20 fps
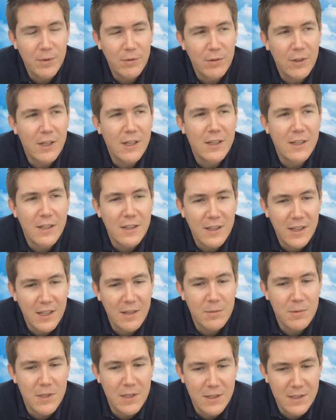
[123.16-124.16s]
but really the
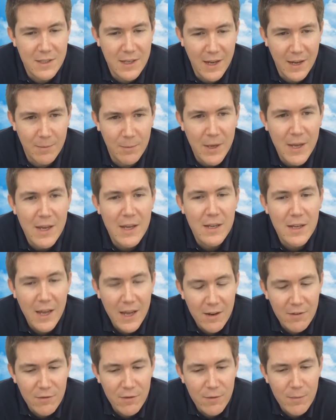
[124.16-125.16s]
theme's the same
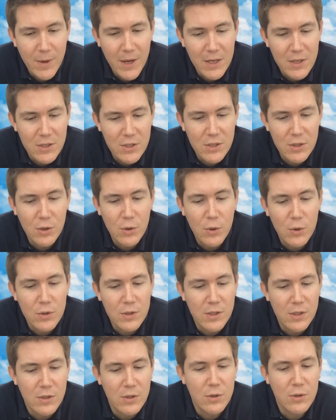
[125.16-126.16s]
information
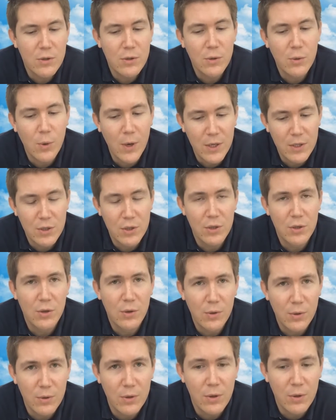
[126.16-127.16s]
causes you to question
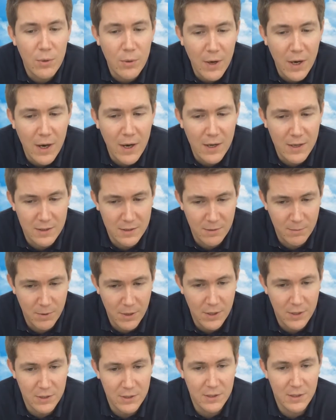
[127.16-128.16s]
who you are as a
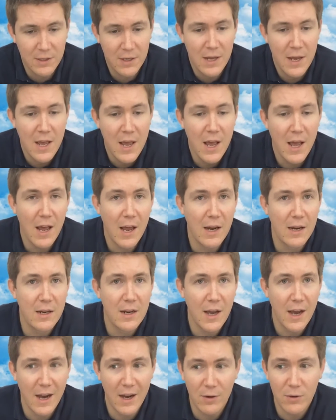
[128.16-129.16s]
person and
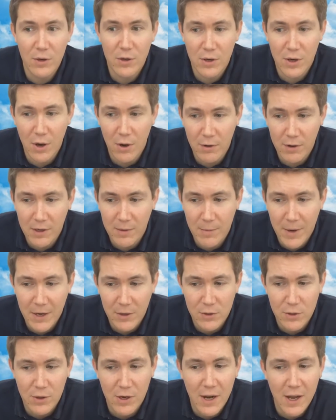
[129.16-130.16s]
how you're going
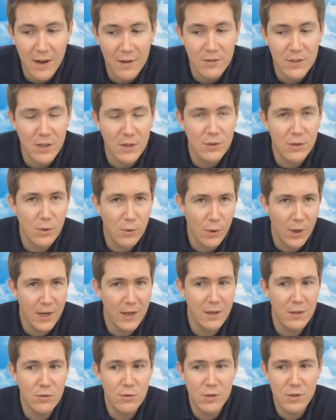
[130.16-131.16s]
about your life. So it's
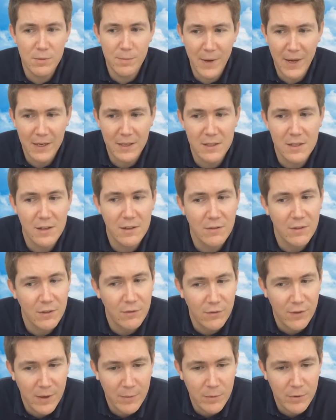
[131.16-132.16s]
quite introspective in
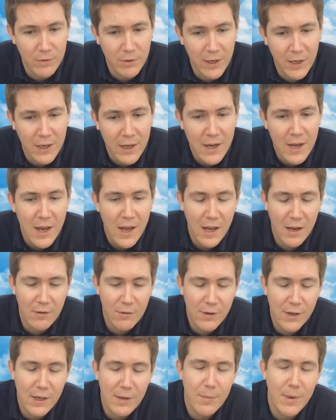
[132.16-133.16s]
February and
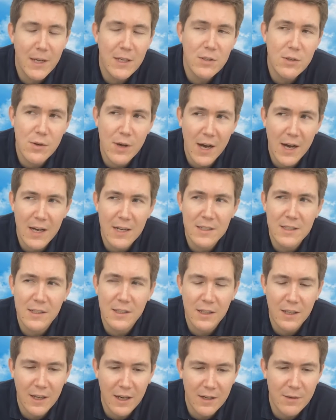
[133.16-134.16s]
really makes you ask
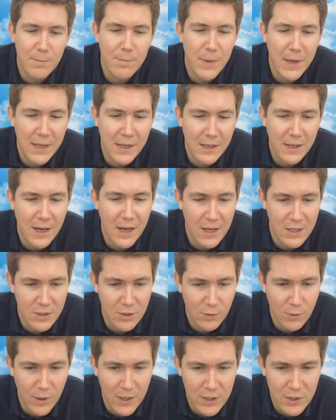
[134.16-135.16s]
the kind of bigger, larger
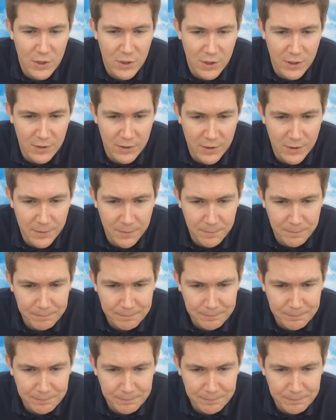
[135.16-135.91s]
questions.